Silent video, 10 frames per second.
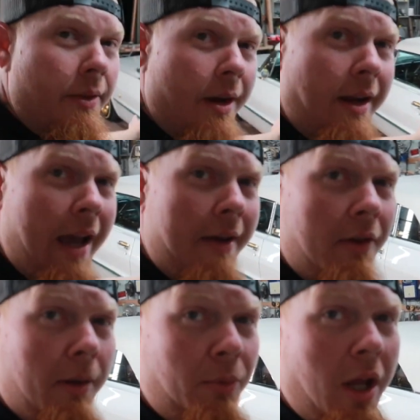there you have
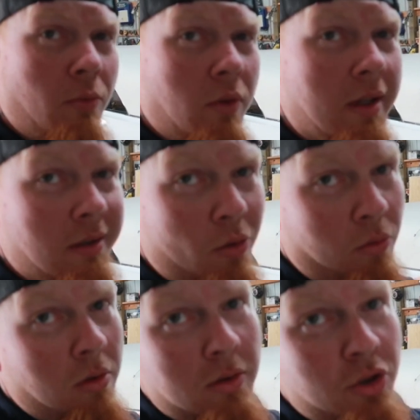it. I'm done with this
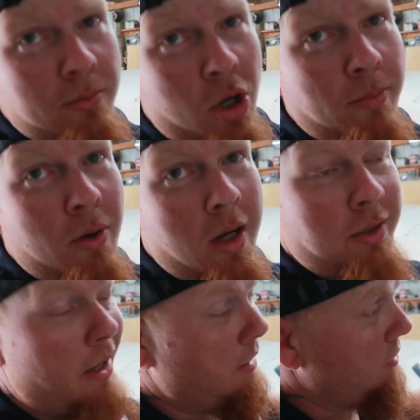little small project.